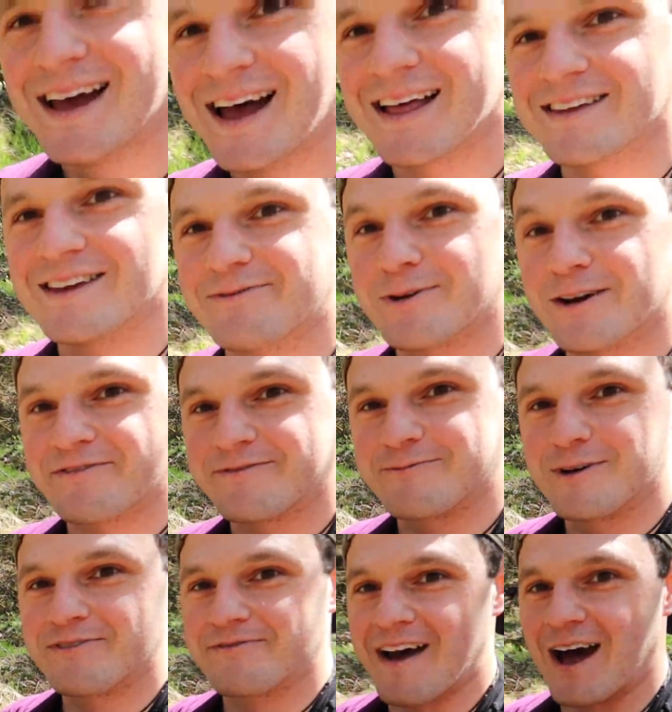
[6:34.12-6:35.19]
And
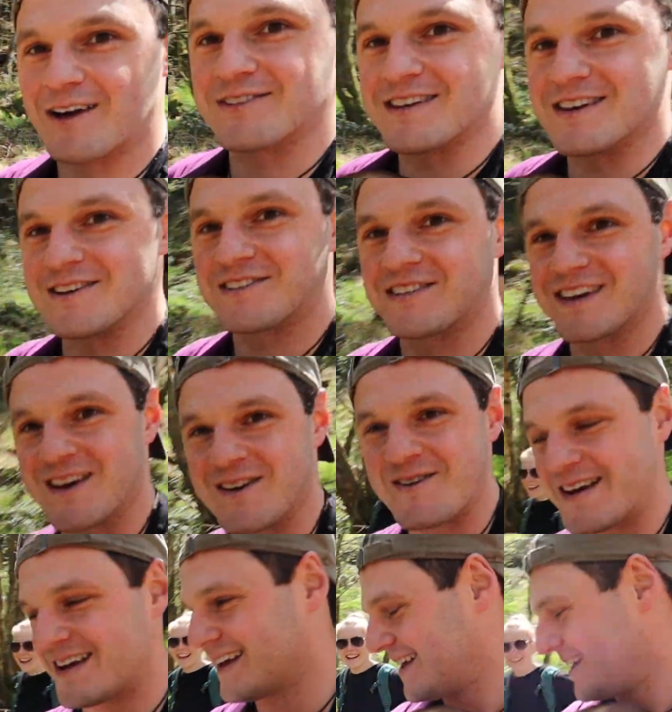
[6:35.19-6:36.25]
we've found you
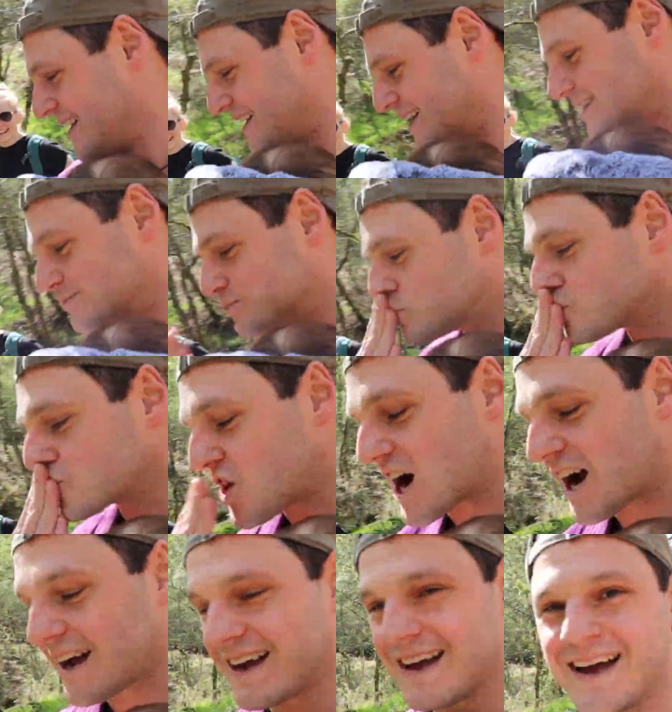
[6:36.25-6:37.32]
too.
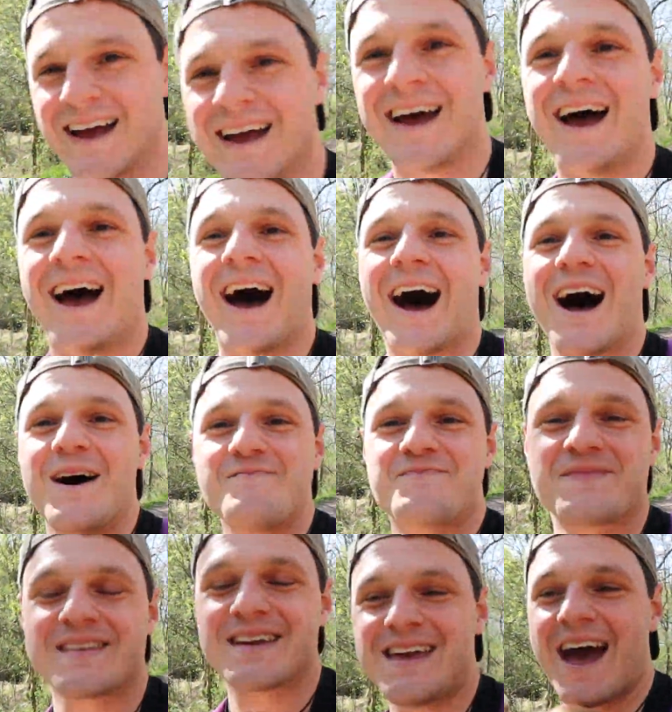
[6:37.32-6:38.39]
Mwah.
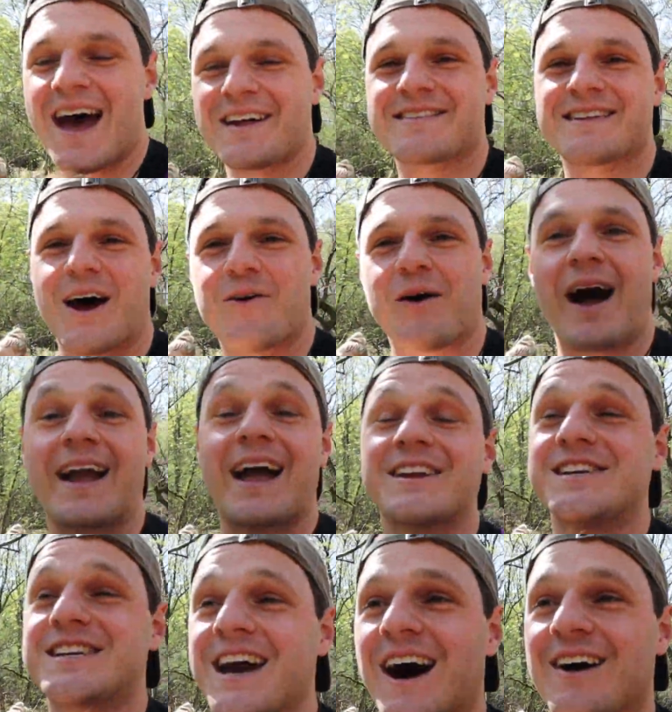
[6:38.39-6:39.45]
Yeah, so I
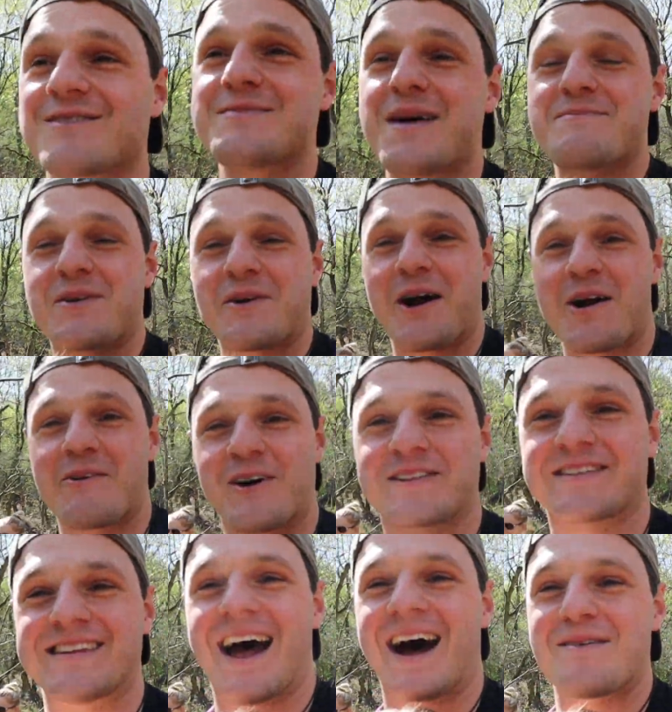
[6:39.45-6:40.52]
actually can't remember where I
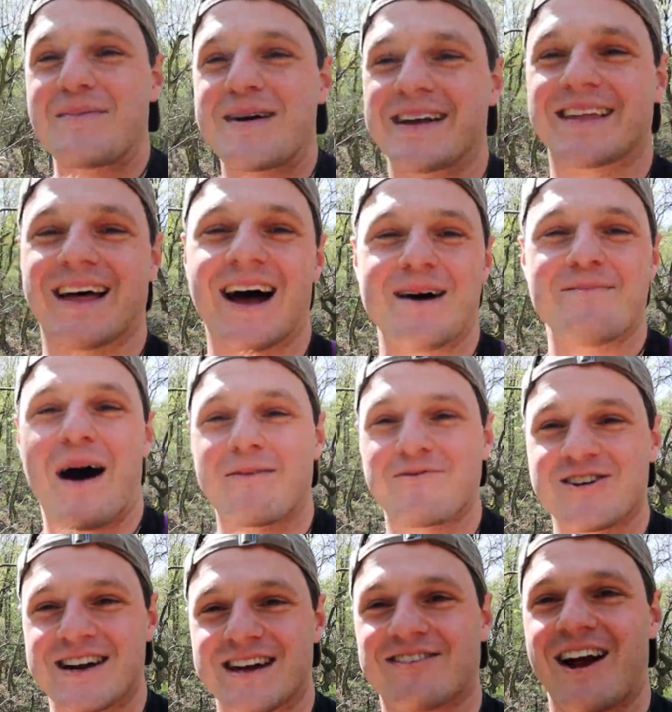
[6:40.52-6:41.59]
was now, but
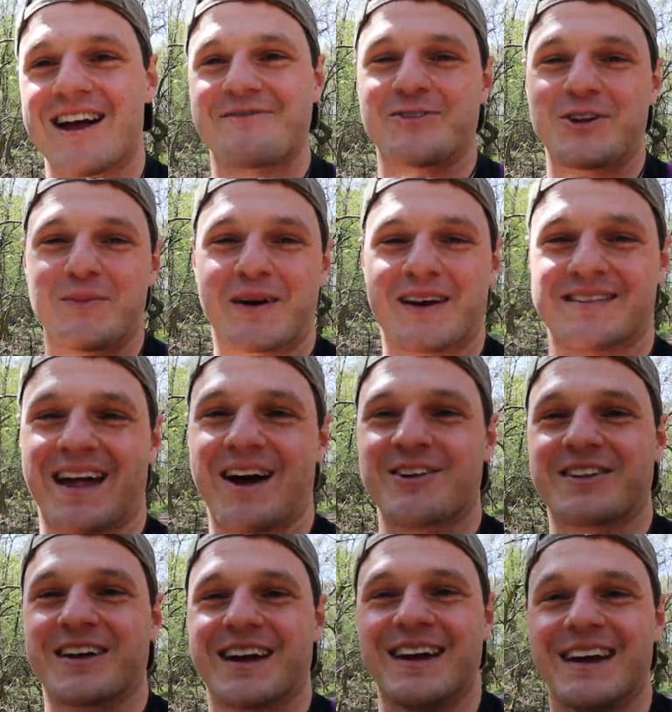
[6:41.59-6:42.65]
I'm really grateful because that
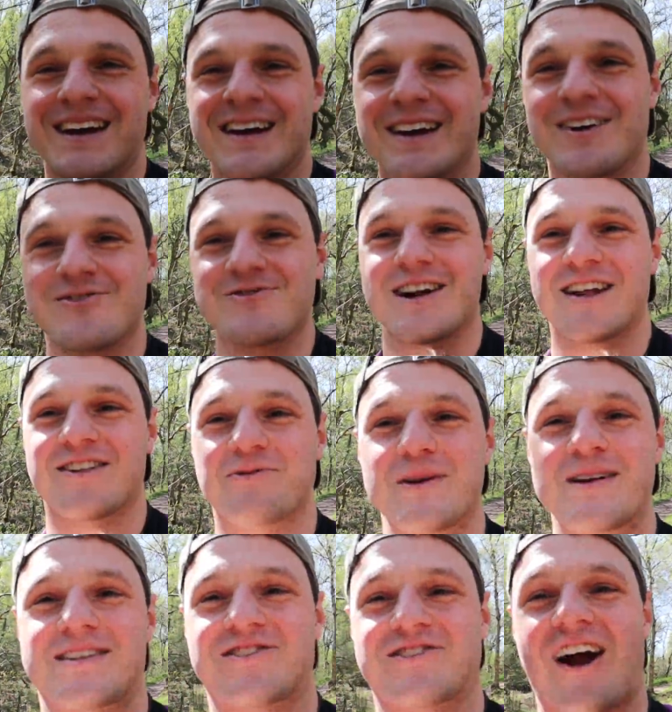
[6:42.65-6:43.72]
was a really
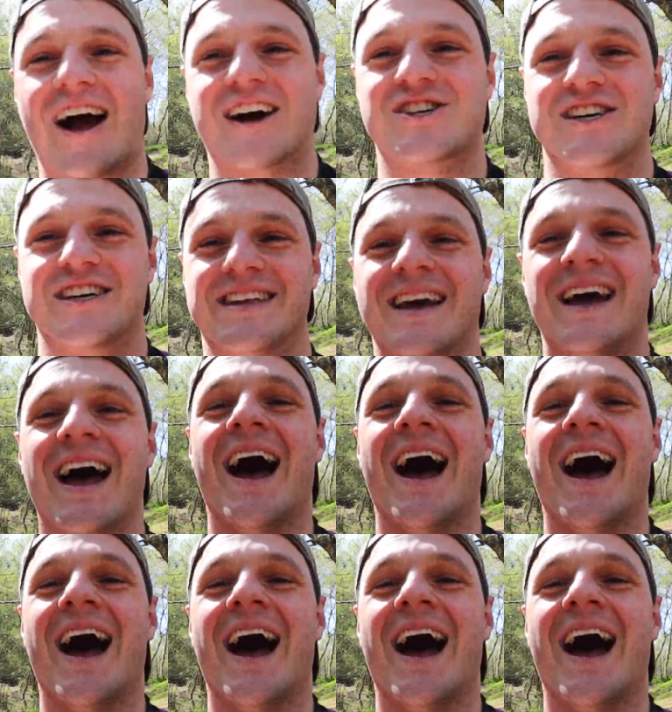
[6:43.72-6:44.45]
sweet distraction.